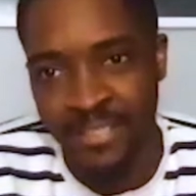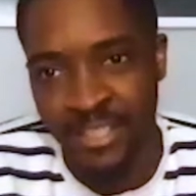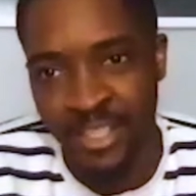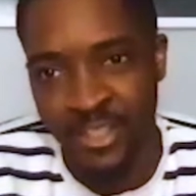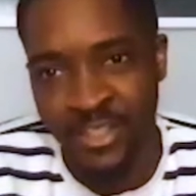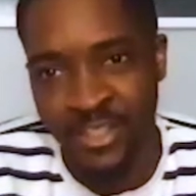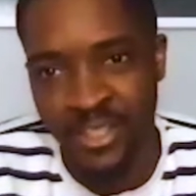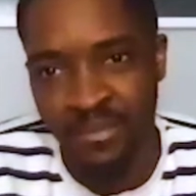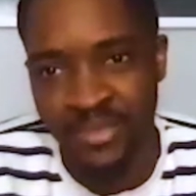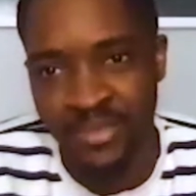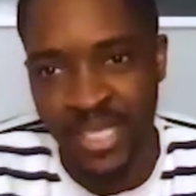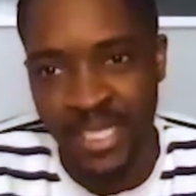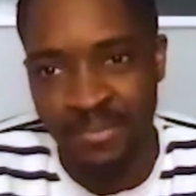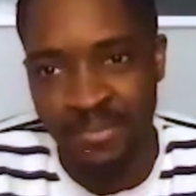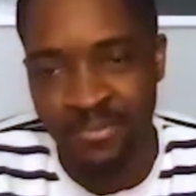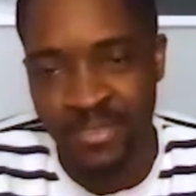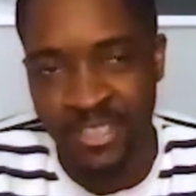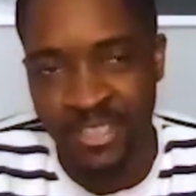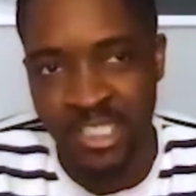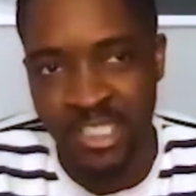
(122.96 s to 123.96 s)
it. You know,
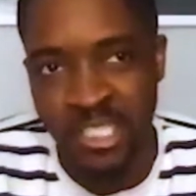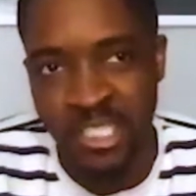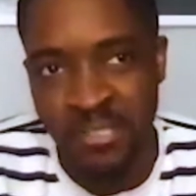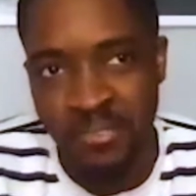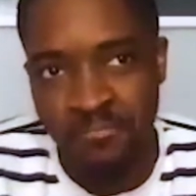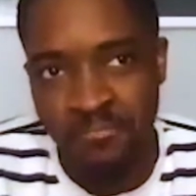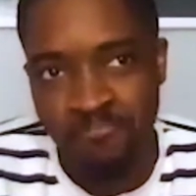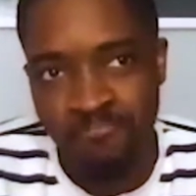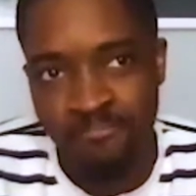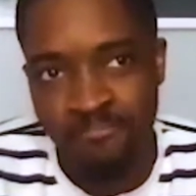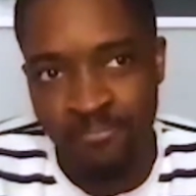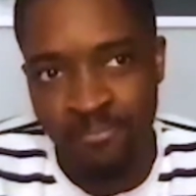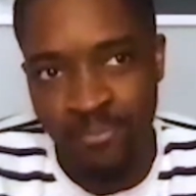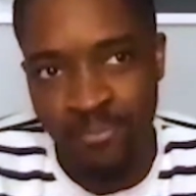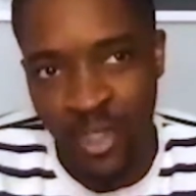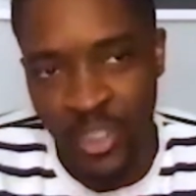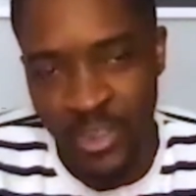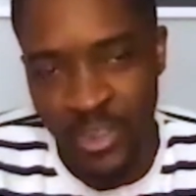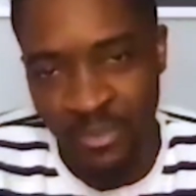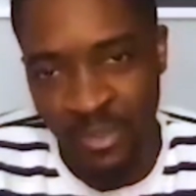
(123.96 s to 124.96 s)
sometimes,
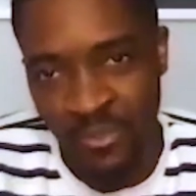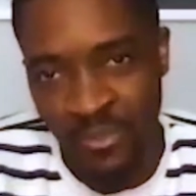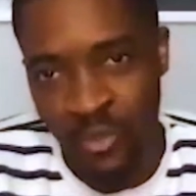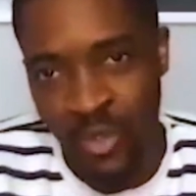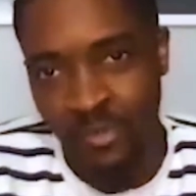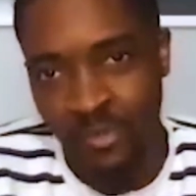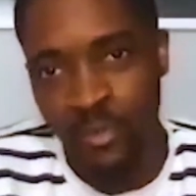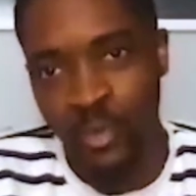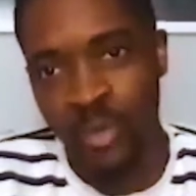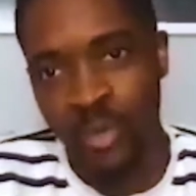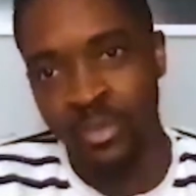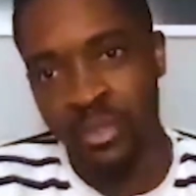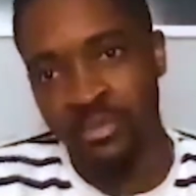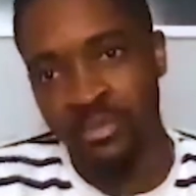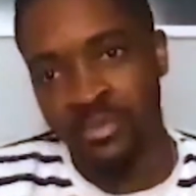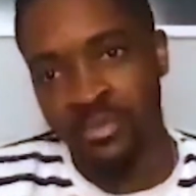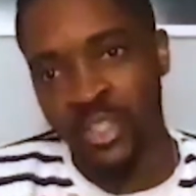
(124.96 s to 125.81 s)
can't speak for everyone,